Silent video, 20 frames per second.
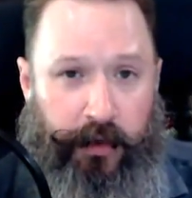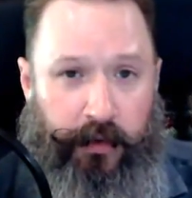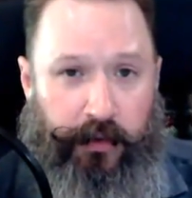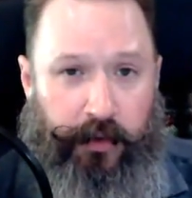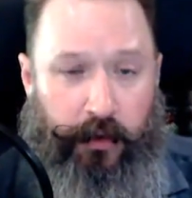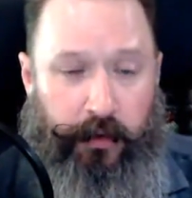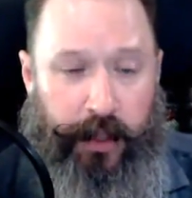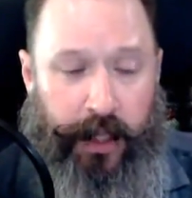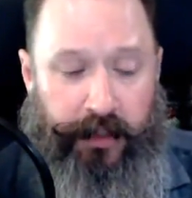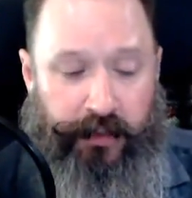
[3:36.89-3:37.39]

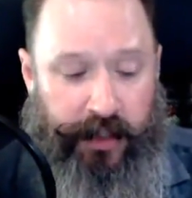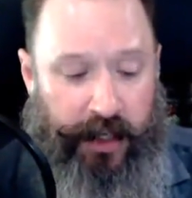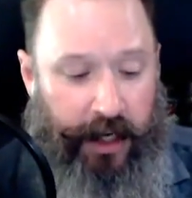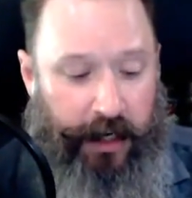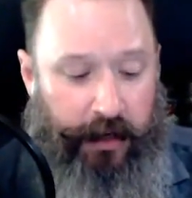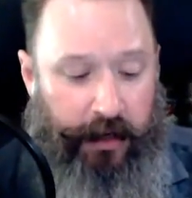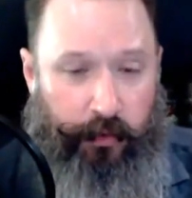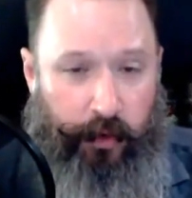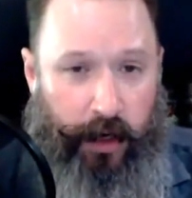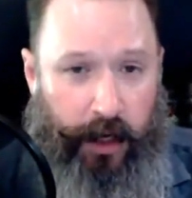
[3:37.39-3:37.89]
So that's
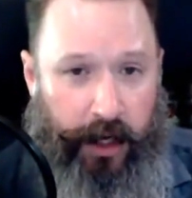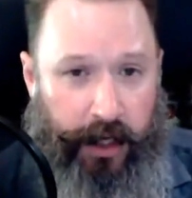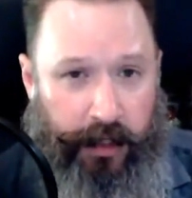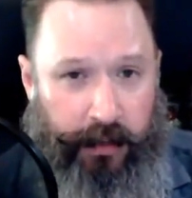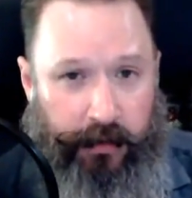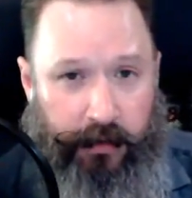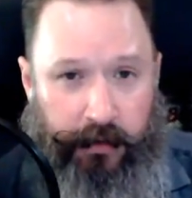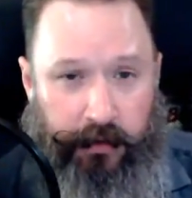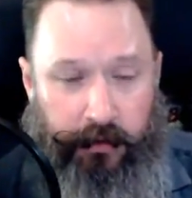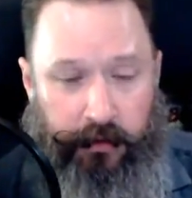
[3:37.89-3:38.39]
kind of what
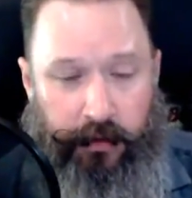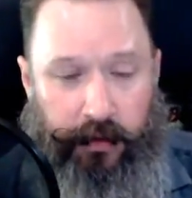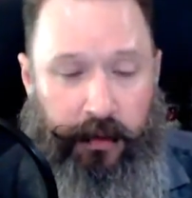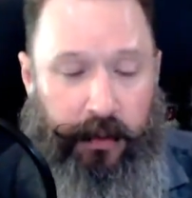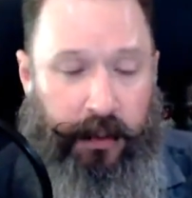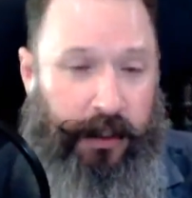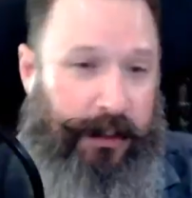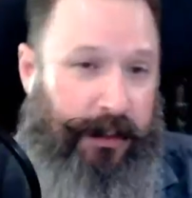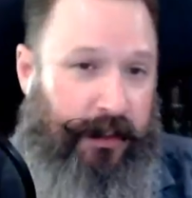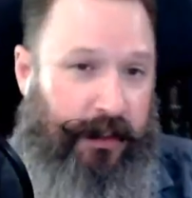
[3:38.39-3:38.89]

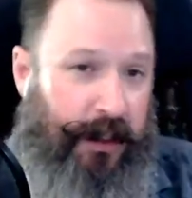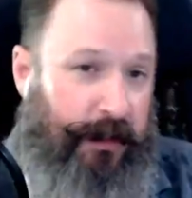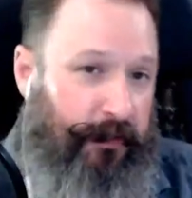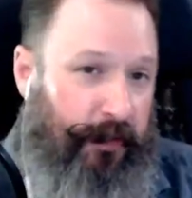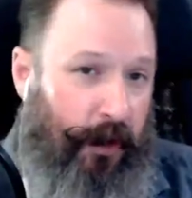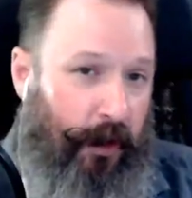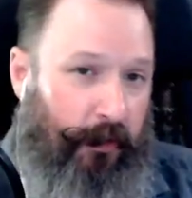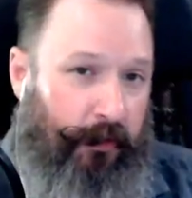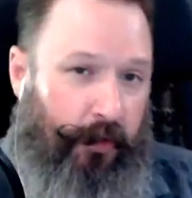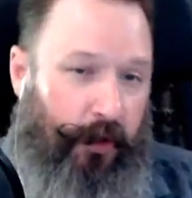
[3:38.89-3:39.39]
the
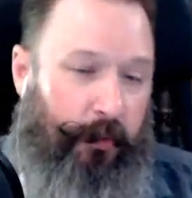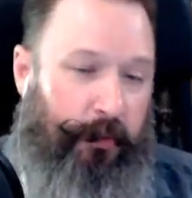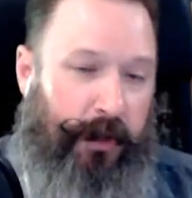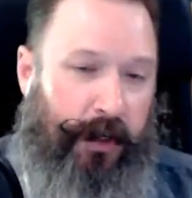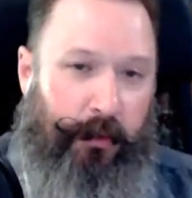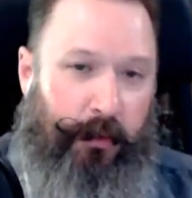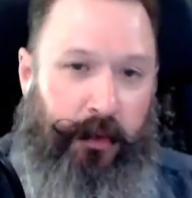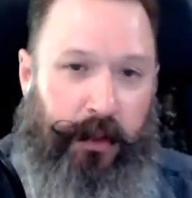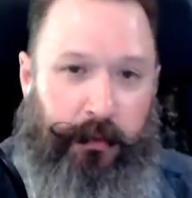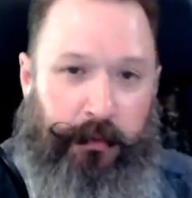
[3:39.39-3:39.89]
default for a
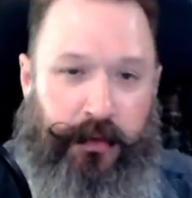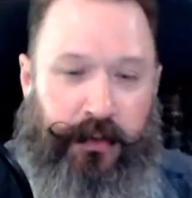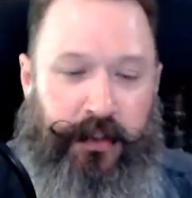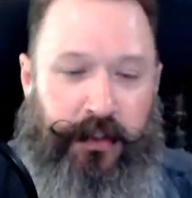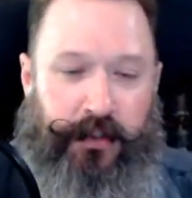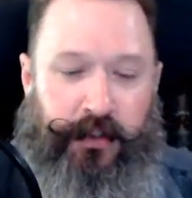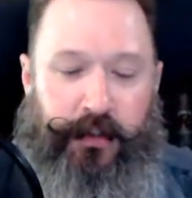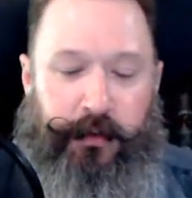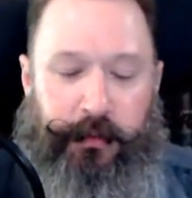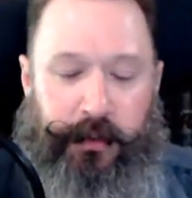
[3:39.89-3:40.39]
pinnable image
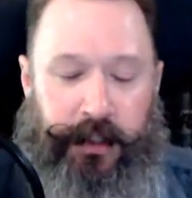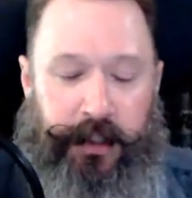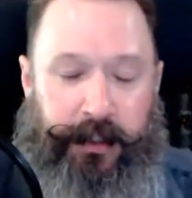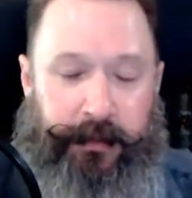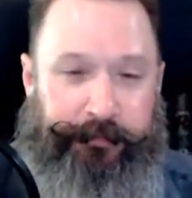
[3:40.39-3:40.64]
is to me.